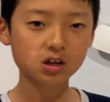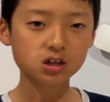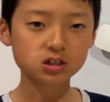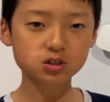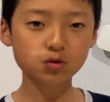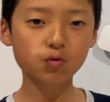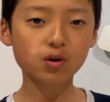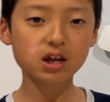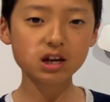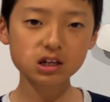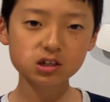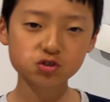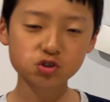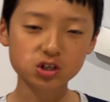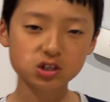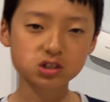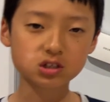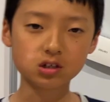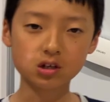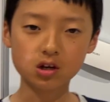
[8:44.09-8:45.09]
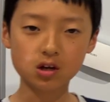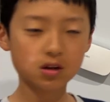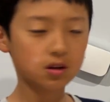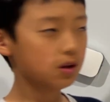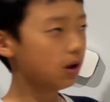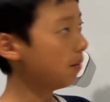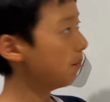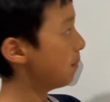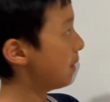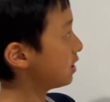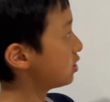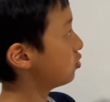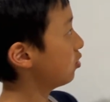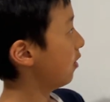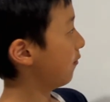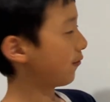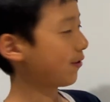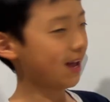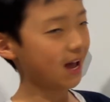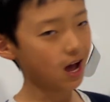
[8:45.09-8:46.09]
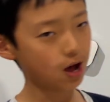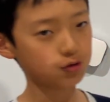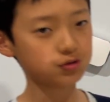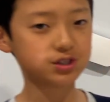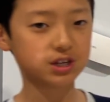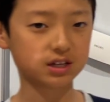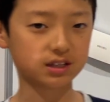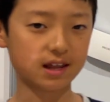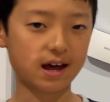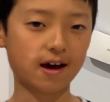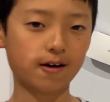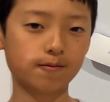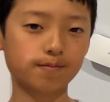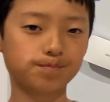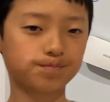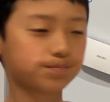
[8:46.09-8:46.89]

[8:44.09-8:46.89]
So it is just a matter of counting now.